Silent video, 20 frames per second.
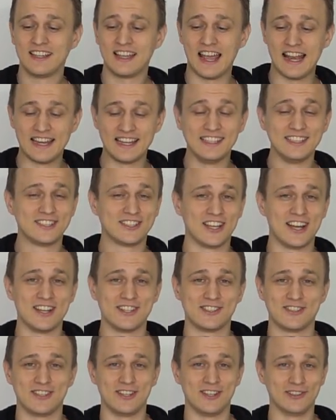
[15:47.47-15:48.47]
And he
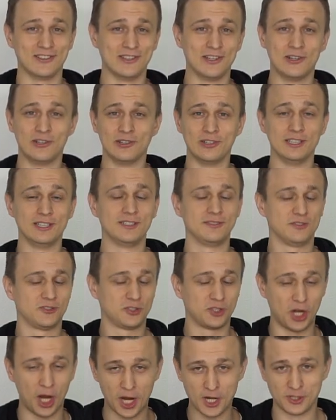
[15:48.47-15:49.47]
says it literally
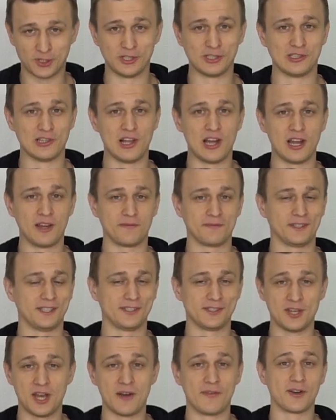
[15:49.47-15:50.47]
changed his life.
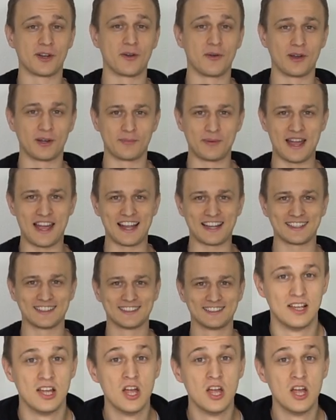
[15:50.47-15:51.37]
He's never going back.